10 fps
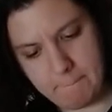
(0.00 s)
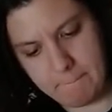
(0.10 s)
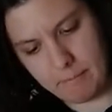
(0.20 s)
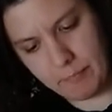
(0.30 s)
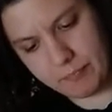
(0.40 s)

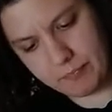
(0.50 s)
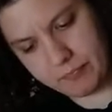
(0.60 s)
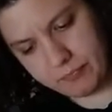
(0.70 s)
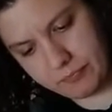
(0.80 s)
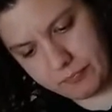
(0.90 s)
in a
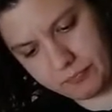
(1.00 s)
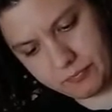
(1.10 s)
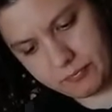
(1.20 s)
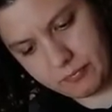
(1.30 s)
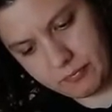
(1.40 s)
theme of
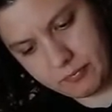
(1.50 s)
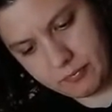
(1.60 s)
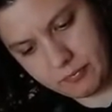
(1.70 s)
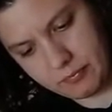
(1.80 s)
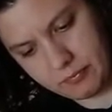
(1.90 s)
nice
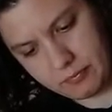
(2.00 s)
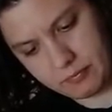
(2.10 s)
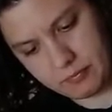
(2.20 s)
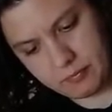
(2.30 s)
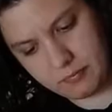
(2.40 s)
even
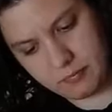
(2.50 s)
layers.